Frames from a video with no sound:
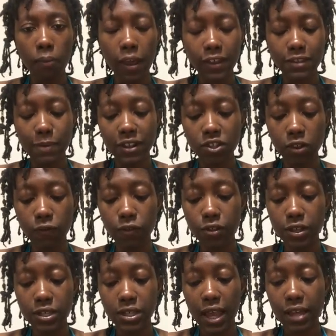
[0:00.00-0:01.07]
especially for
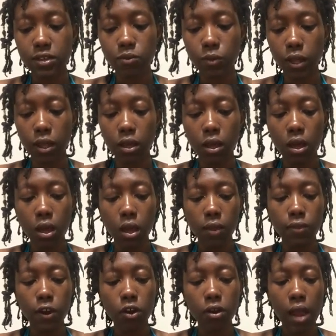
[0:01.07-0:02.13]
this next week,
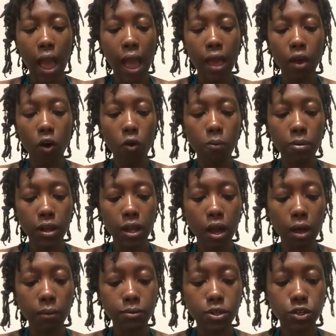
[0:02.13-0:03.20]
they're not opening
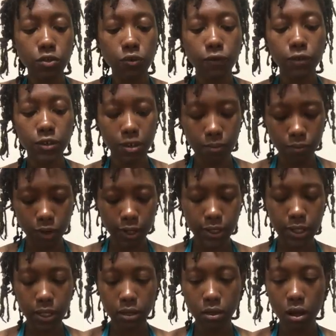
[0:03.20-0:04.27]
up to you for some
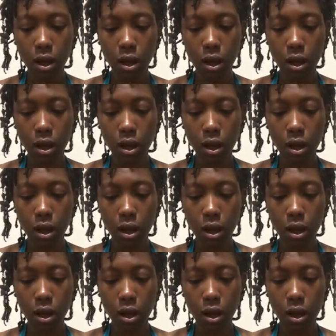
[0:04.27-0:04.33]
reason.